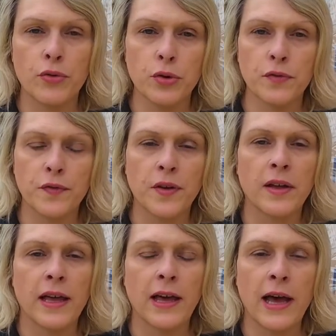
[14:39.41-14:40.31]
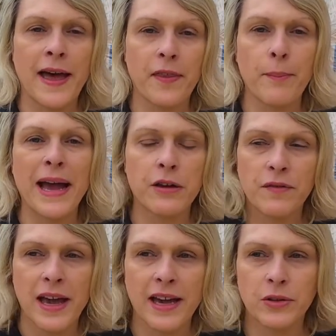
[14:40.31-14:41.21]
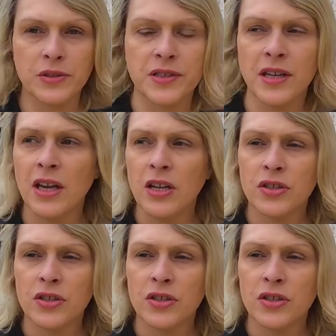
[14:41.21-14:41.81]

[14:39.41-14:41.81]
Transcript: roof at the back of the house.